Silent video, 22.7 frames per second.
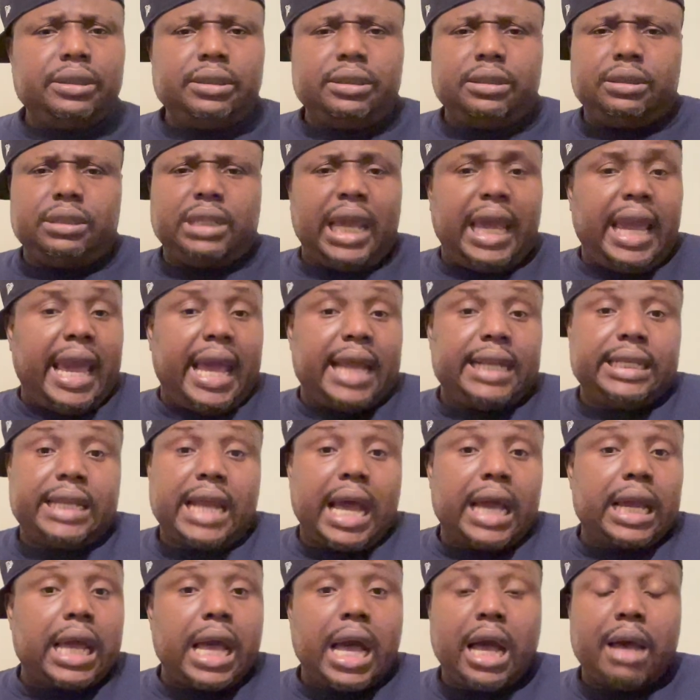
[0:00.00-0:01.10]
they had
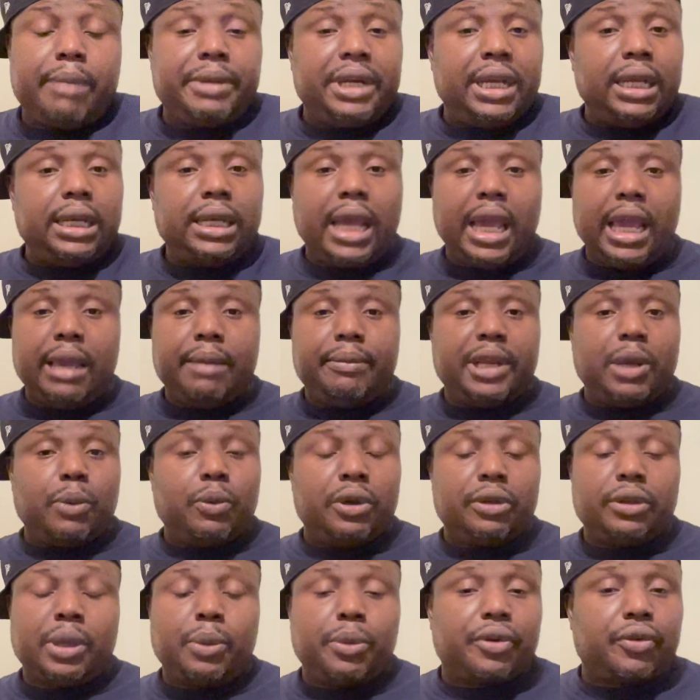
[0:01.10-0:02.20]
.com in their name. They
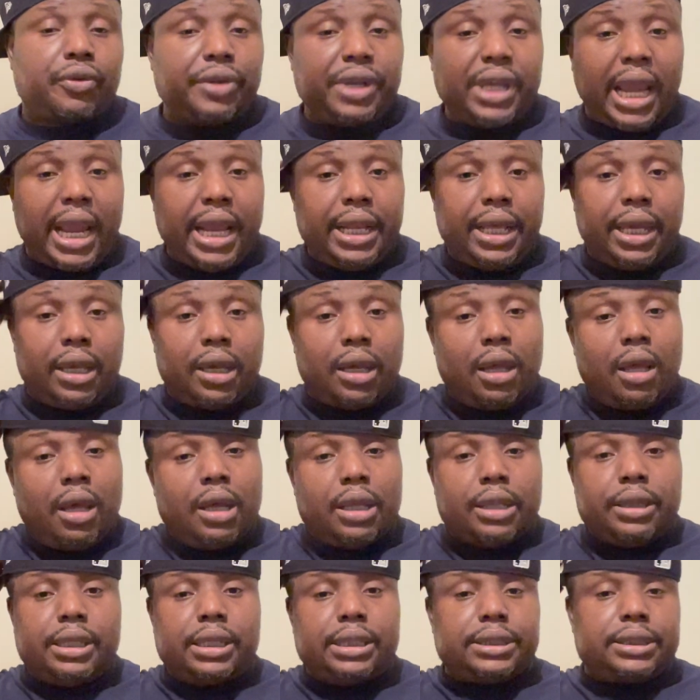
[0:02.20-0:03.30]
were creating
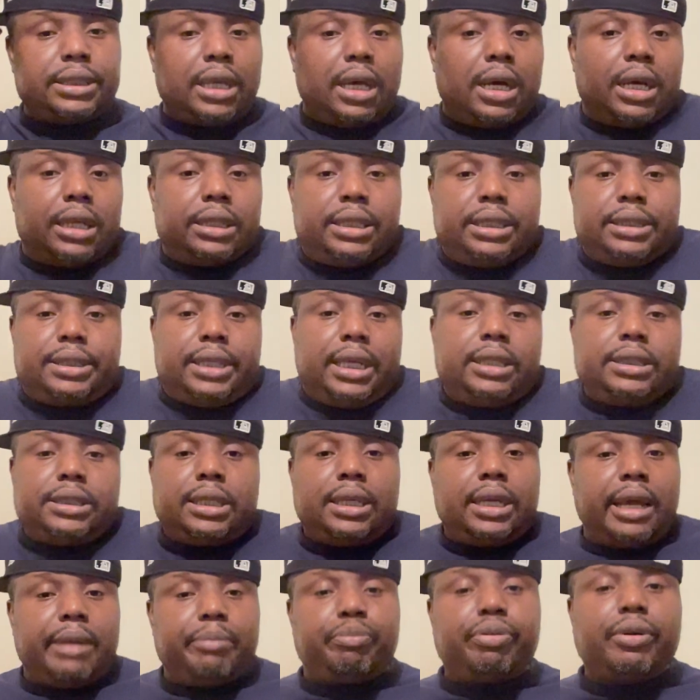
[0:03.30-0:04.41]
this
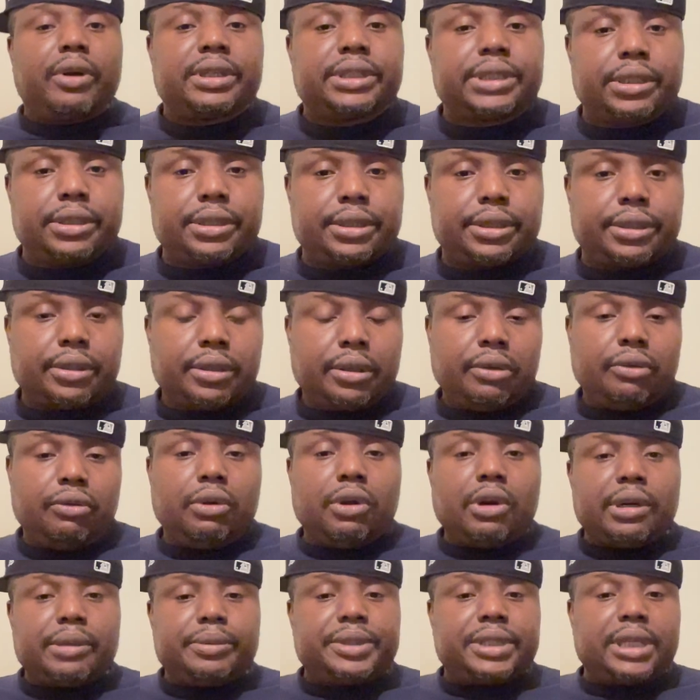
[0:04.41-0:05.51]
internet presence. You know
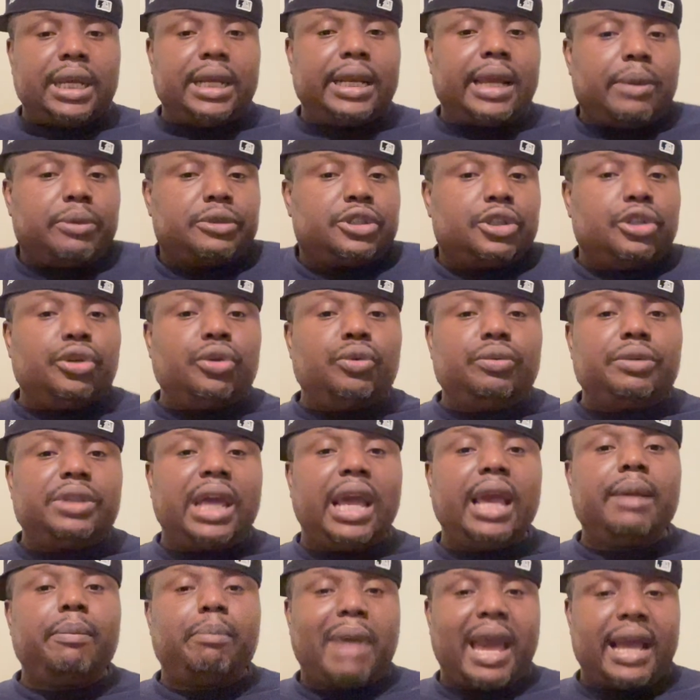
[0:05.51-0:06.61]
what I'm saying? That was the new
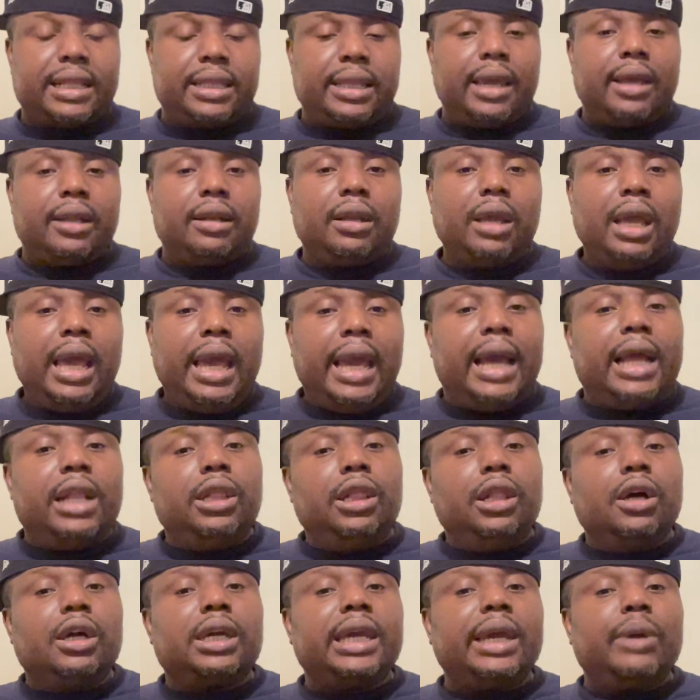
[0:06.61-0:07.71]
thing back then. And
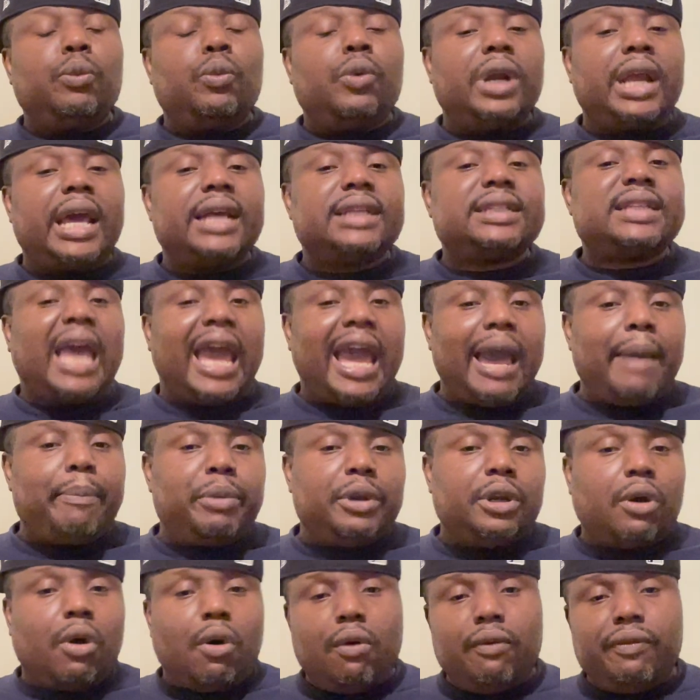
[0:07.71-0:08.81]
look at what has
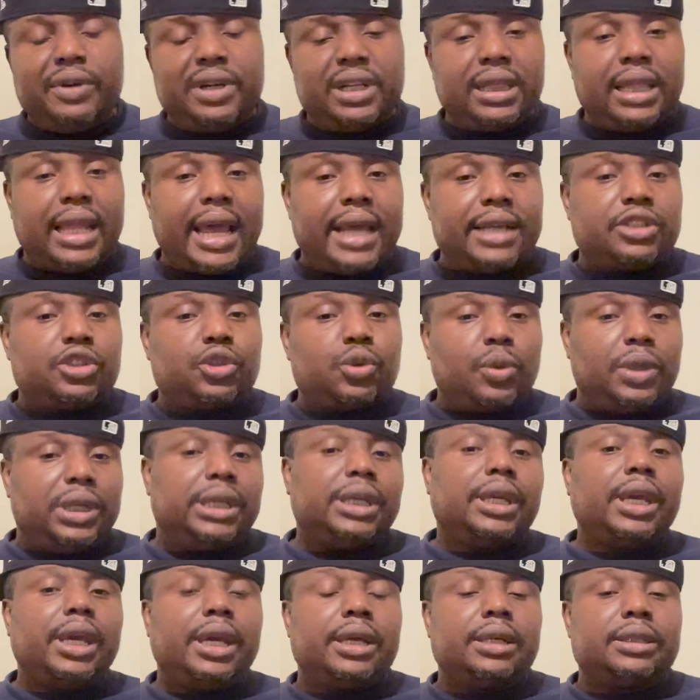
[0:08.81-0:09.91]
happened over the last 20
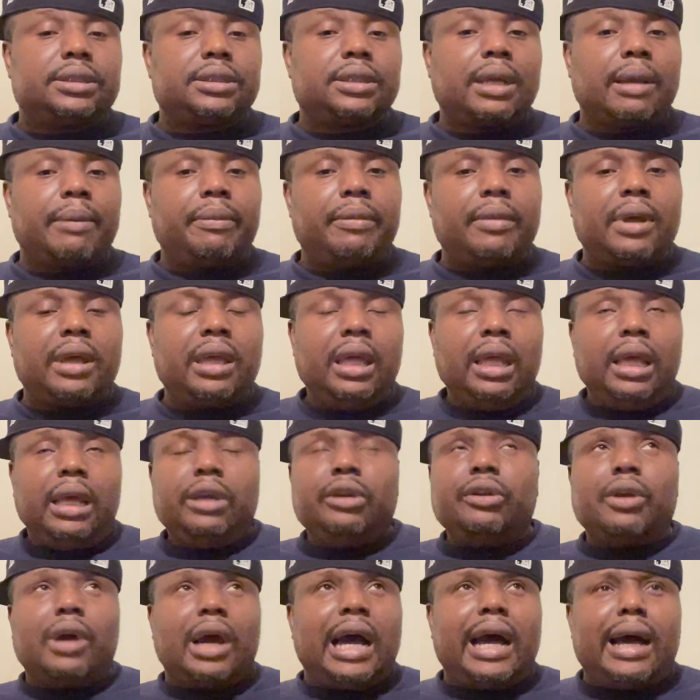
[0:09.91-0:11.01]
years.
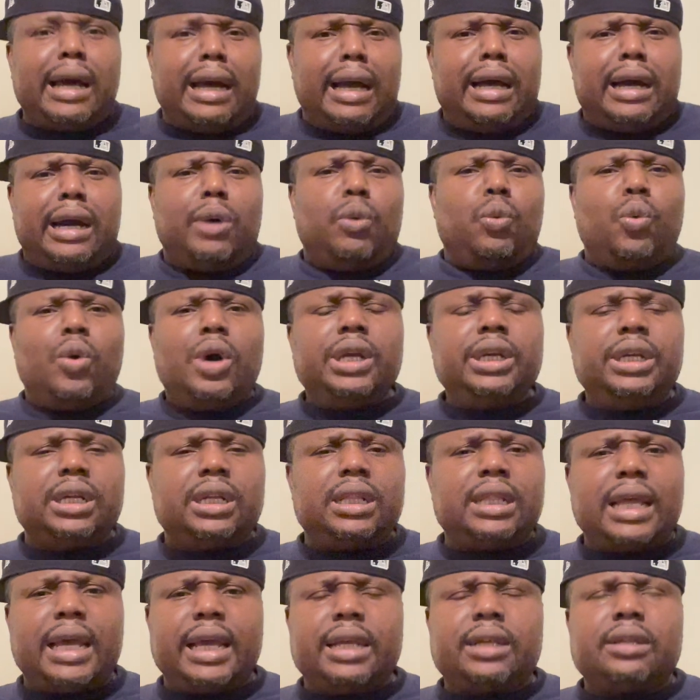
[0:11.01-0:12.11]
I wonder,
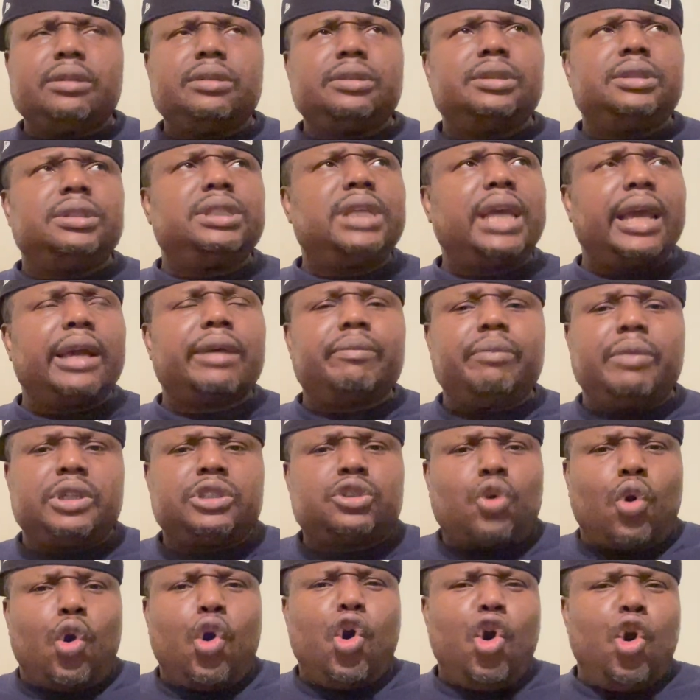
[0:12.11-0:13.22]
like, tech must
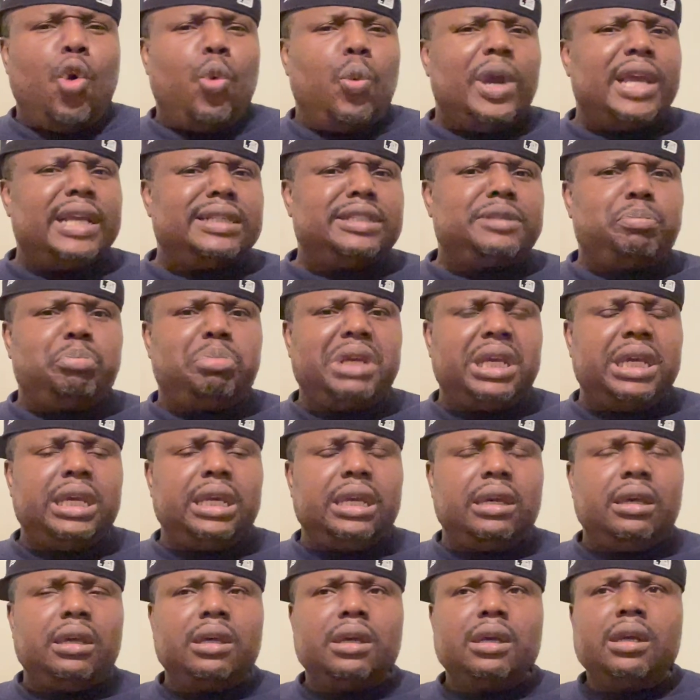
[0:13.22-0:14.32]
always
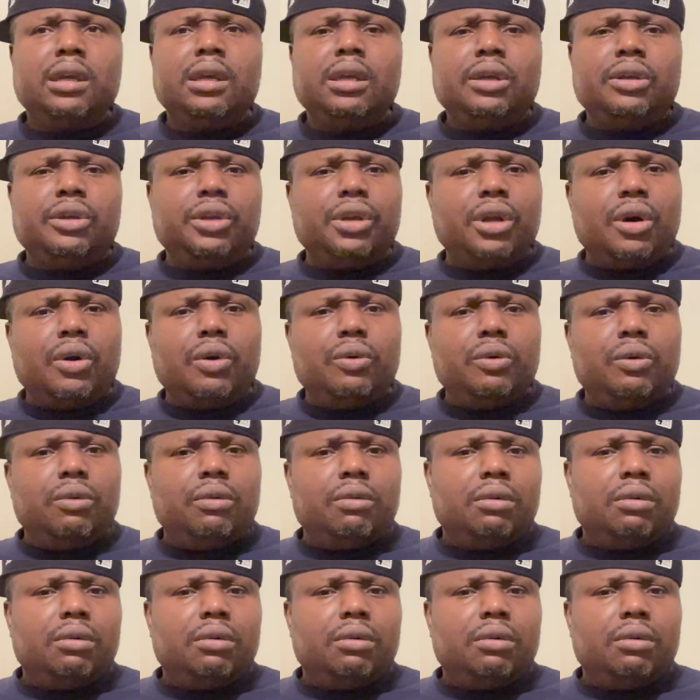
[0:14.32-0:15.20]
be, you know,